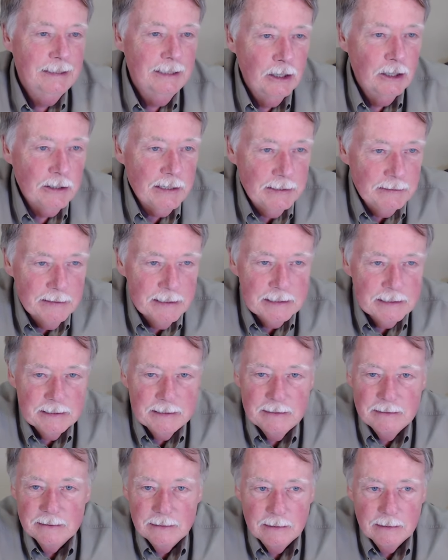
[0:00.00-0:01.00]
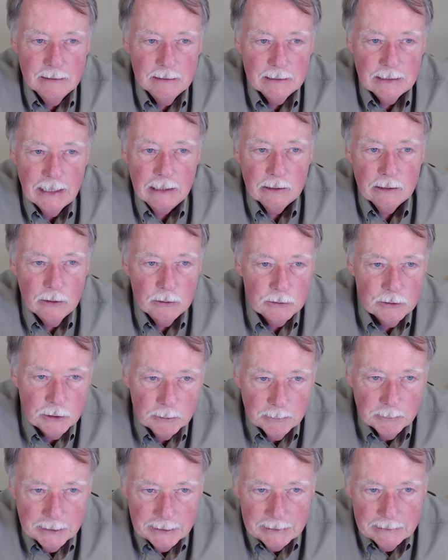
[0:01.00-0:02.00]
Okay, this is a Congo
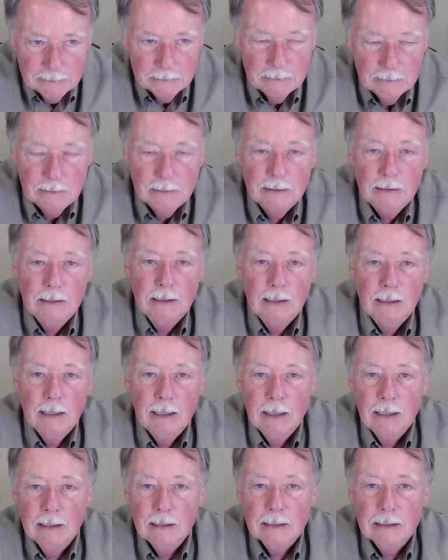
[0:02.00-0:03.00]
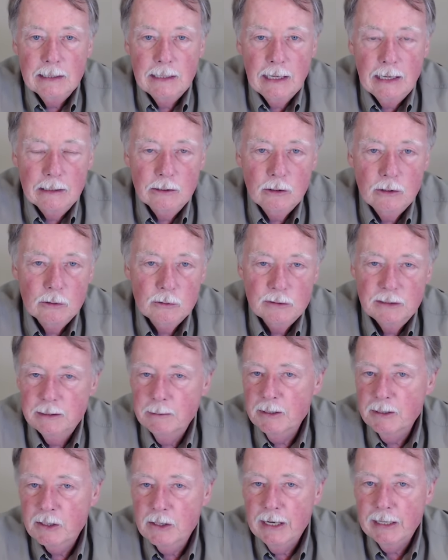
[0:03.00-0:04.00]
tourmaline. Uh, Congo,
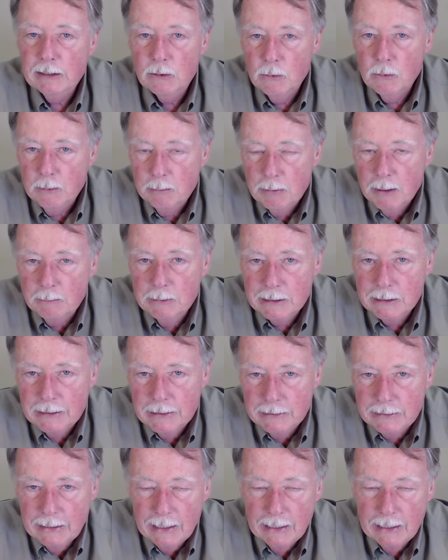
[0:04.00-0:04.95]
Democratic Republic of